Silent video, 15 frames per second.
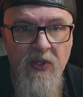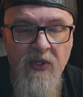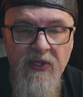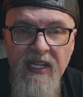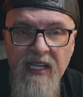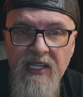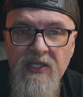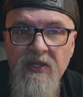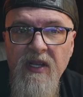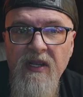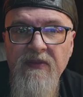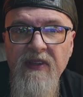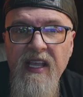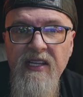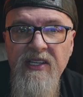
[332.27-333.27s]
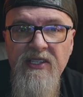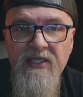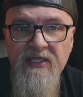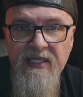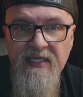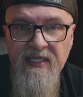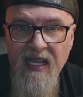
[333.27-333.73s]
nature of
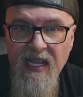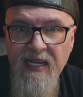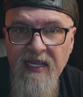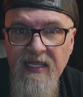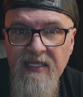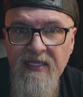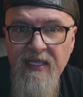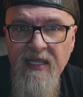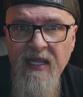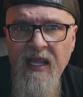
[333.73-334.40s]
ancient societies.